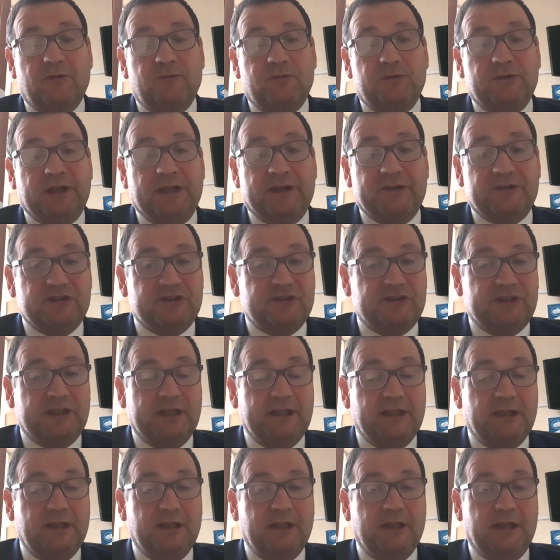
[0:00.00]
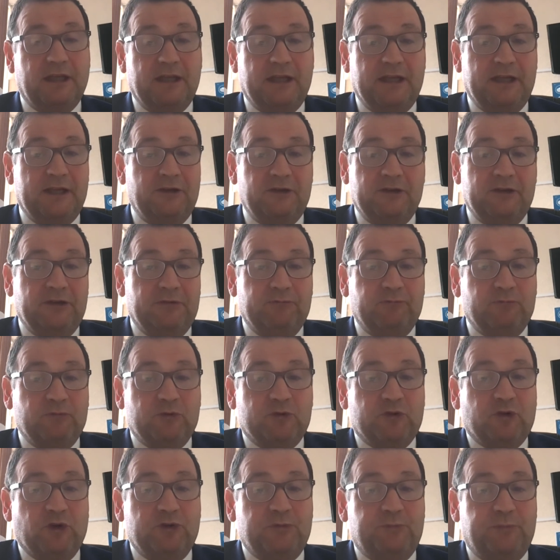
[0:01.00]
there's still
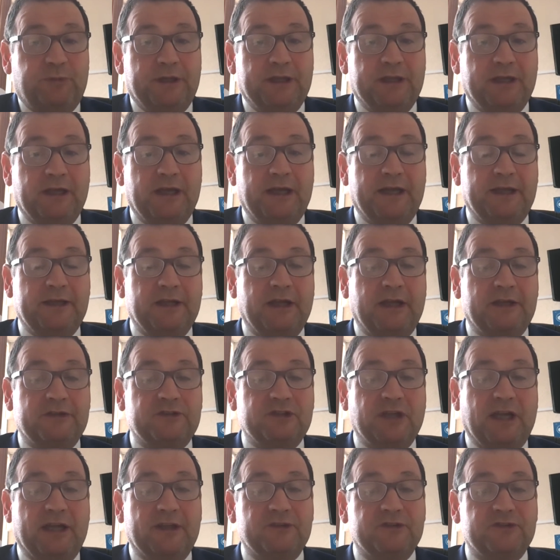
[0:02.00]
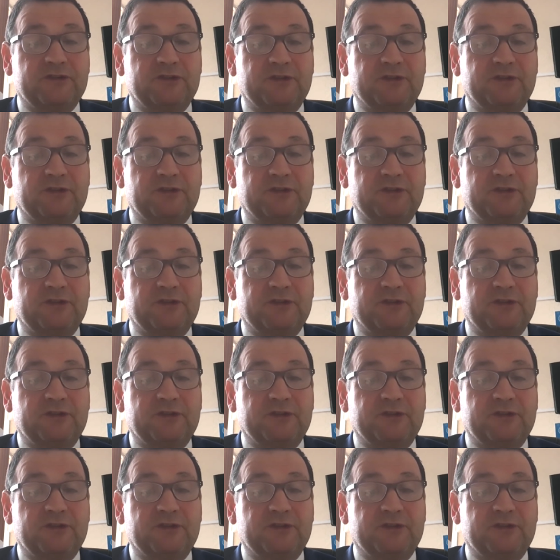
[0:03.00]
could be a chance